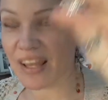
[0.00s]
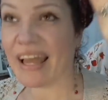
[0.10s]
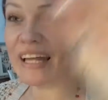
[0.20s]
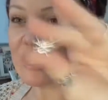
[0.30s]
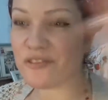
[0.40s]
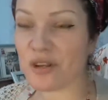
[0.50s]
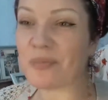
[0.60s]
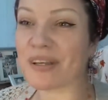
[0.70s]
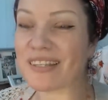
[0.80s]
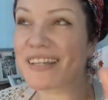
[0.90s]
And it's funny
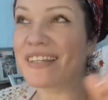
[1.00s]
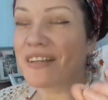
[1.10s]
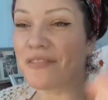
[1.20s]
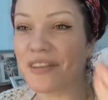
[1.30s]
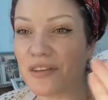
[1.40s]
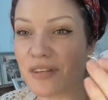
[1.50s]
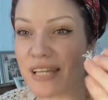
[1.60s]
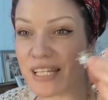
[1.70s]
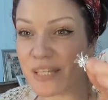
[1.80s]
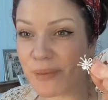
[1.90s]
because I said, I think the other
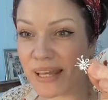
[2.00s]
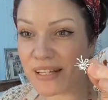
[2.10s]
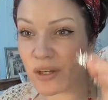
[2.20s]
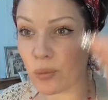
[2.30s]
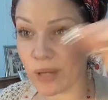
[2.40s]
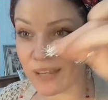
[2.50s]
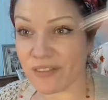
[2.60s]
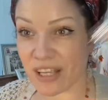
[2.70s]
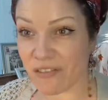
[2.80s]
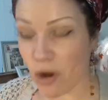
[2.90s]
day, spider,
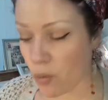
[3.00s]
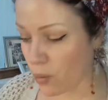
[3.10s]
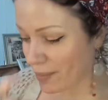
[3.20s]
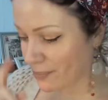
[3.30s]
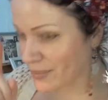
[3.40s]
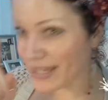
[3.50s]
weaving your own webs.